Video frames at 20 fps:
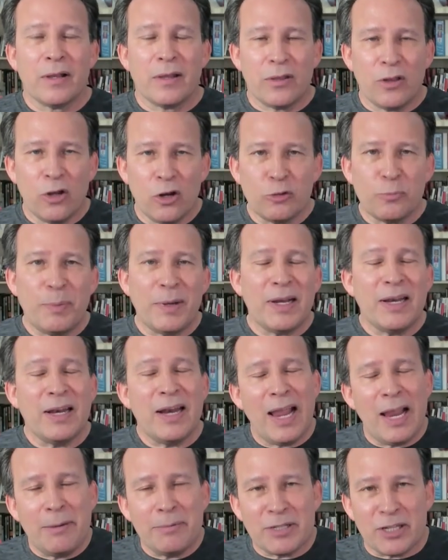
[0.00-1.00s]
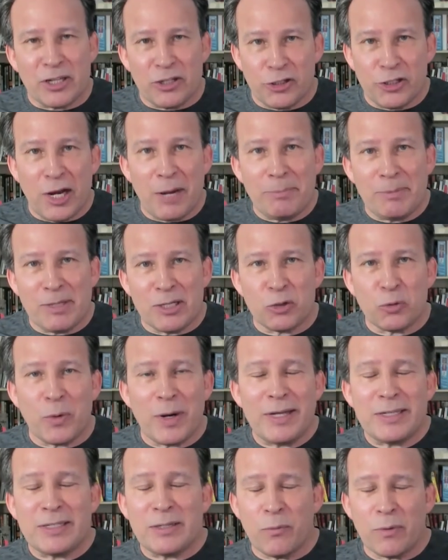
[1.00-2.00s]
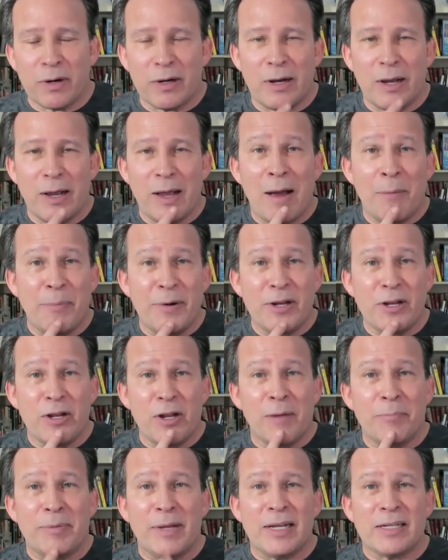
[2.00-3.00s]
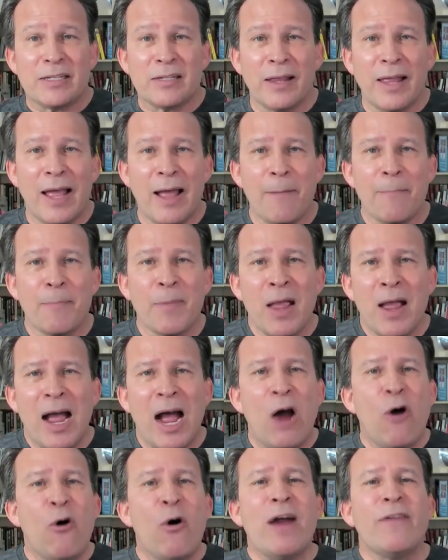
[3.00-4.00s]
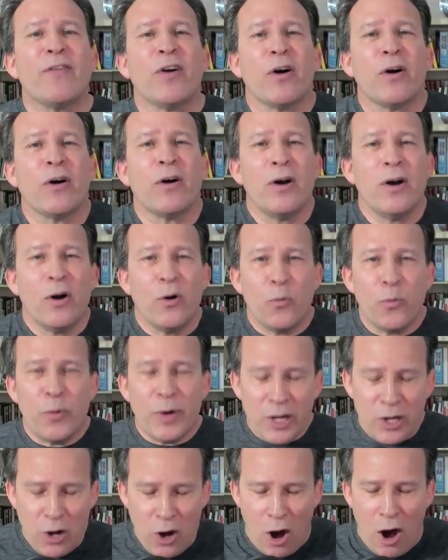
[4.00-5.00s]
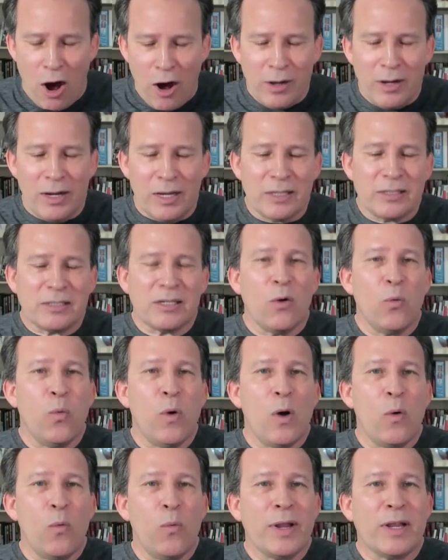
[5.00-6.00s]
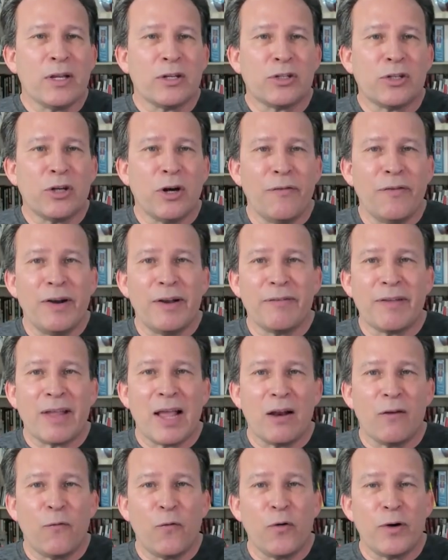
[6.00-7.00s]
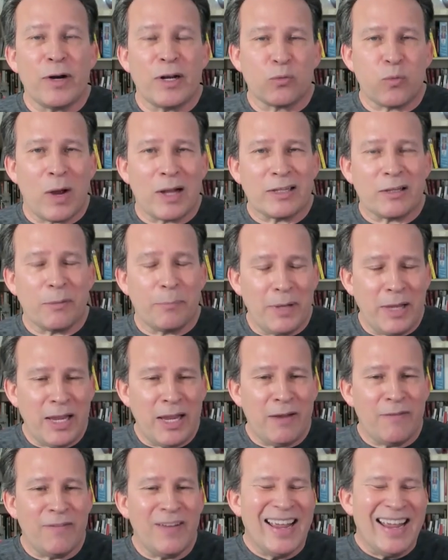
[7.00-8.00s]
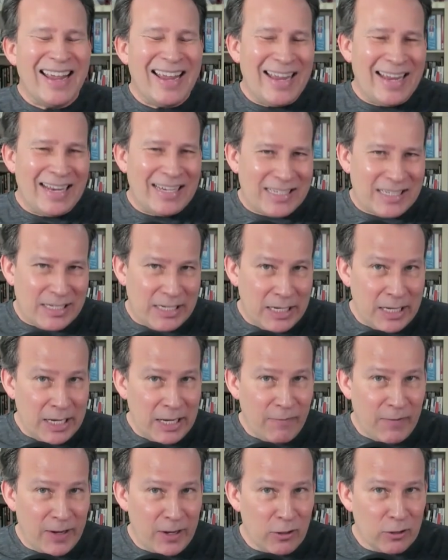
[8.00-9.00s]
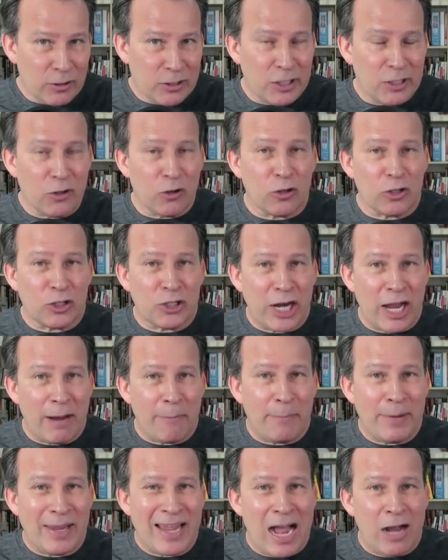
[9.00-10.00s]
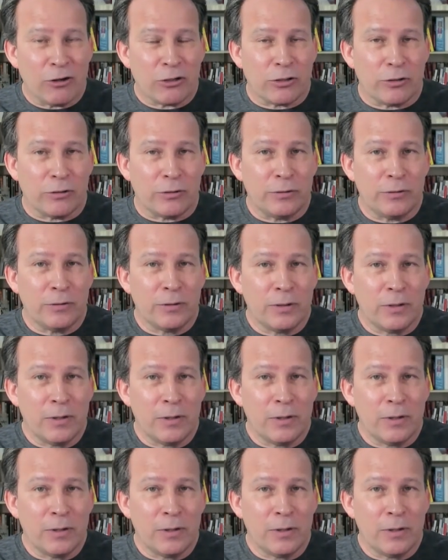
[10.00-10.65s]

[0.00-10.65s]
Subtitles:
Those big names can shape this race, and I'll bring you updates on that. However, regardless of what we conservative Californians want to believe in Steve Hilton or Chad Bianco,